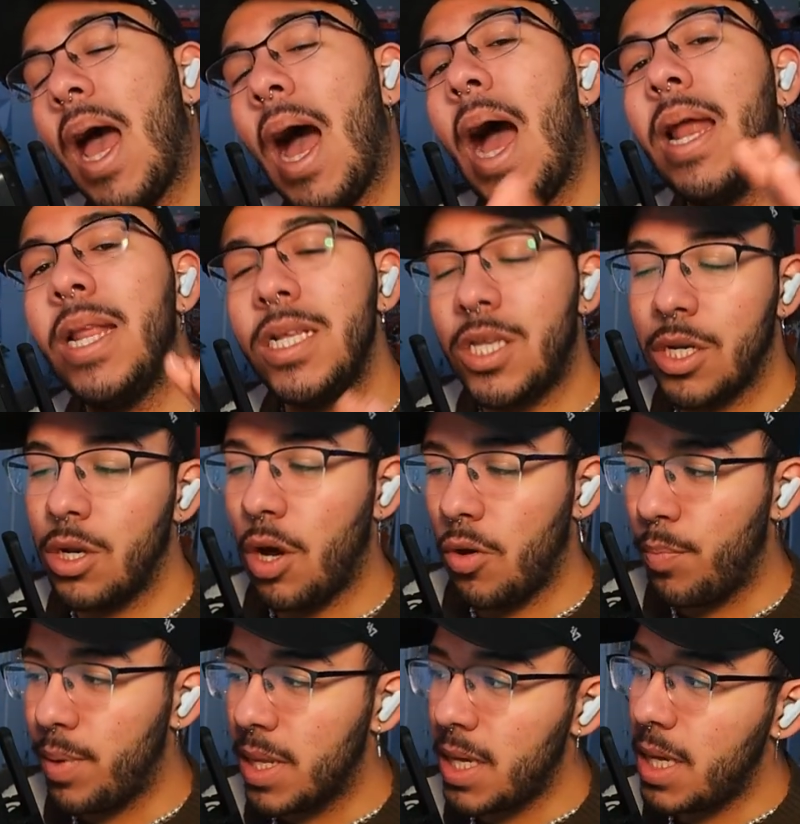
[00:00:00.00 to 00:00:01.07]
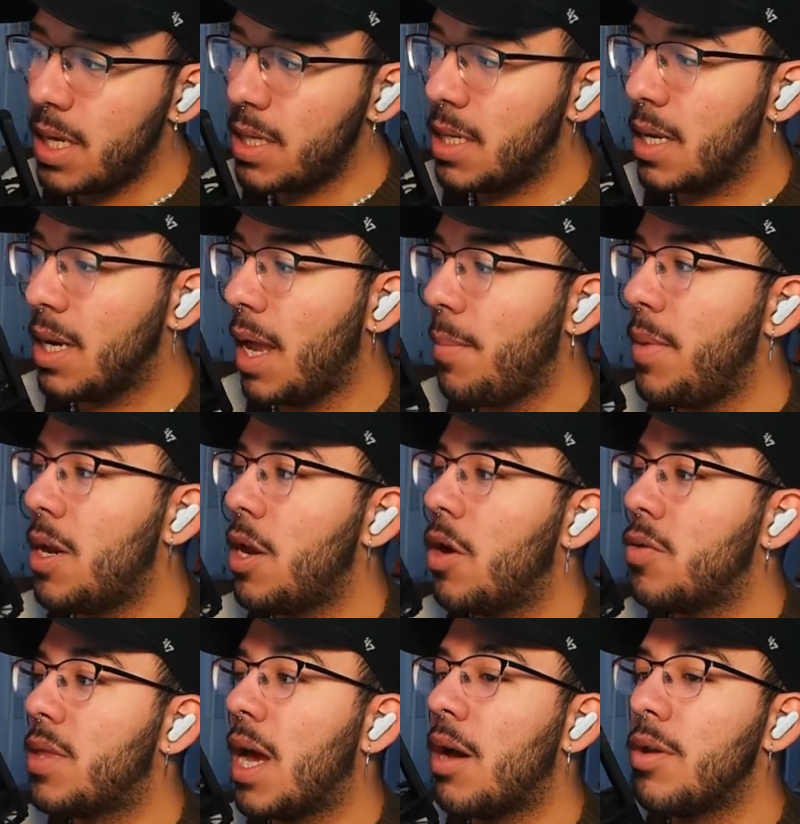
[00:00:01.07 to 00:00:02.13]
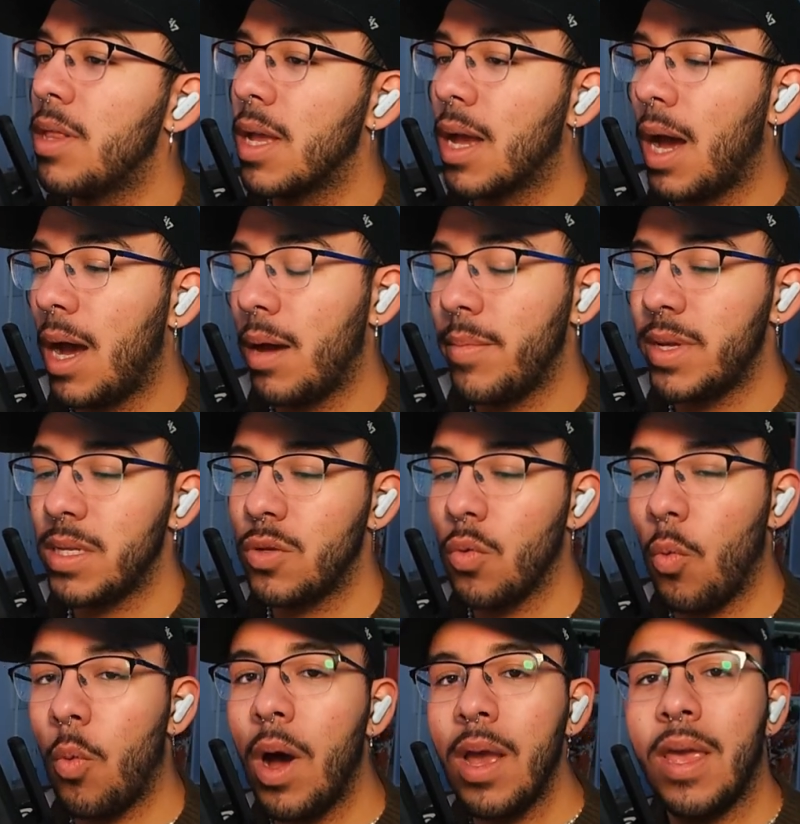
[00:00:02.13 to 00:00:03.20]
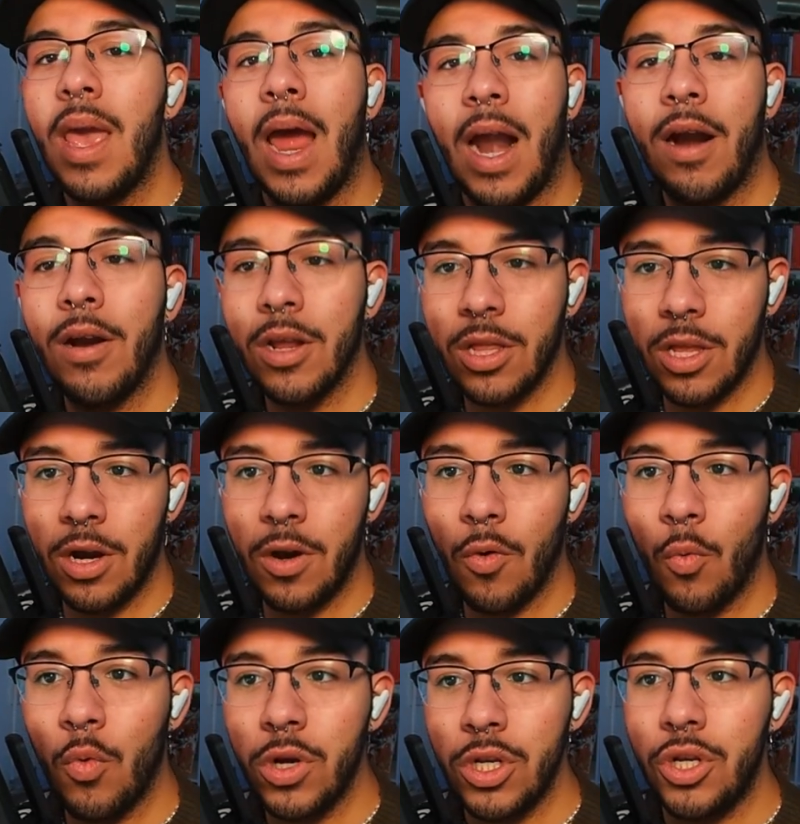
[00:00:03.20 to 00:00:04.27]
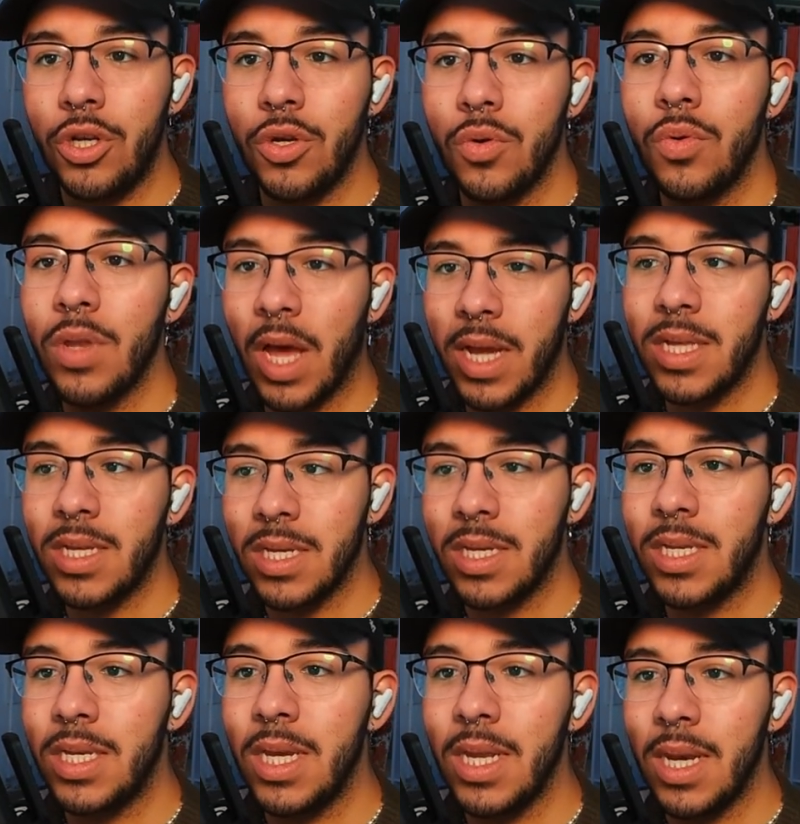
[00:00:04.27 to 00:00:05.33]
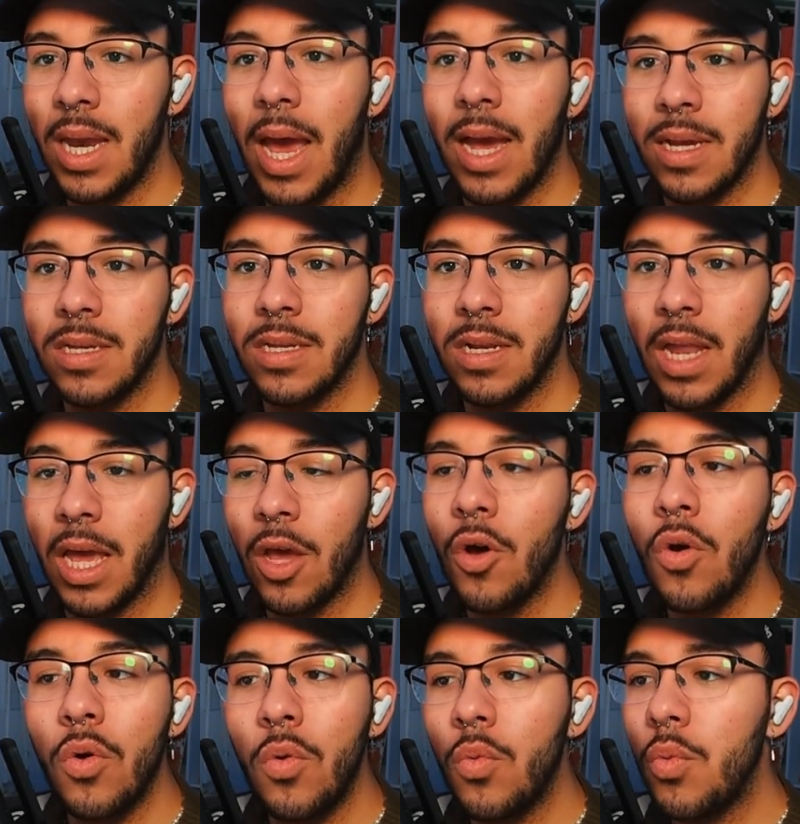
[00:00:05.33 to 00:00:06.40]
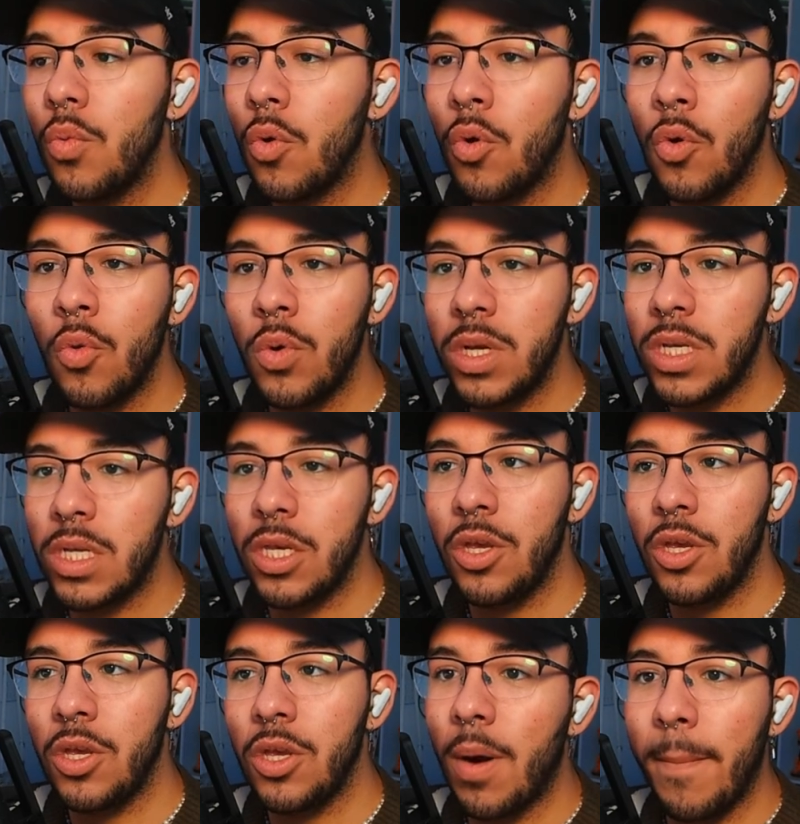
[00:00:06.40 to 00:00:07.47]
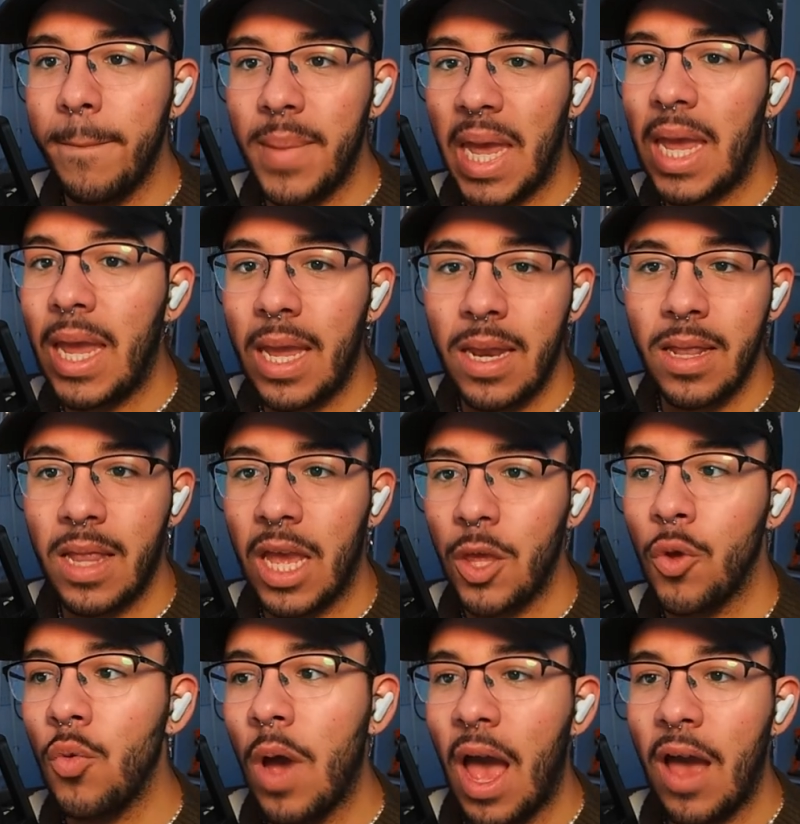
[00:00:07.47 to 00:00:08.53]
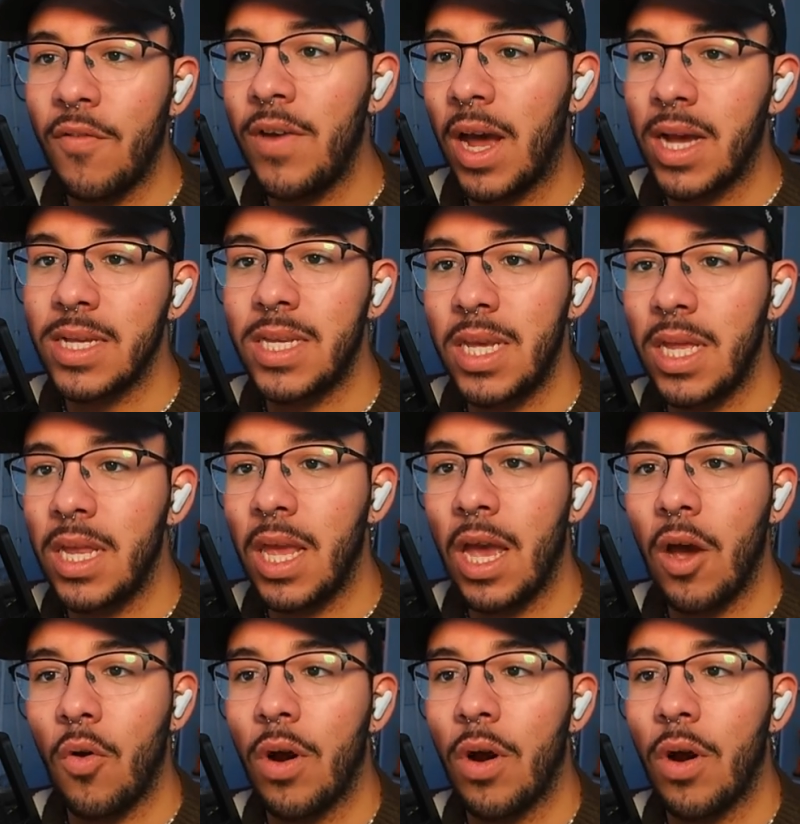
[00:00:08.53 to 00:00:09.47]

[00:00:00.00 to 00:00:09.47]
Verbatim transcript: I need to know. Please let me know down in the comments what character would you like to see next? Like who who is your main that you have not seen yet?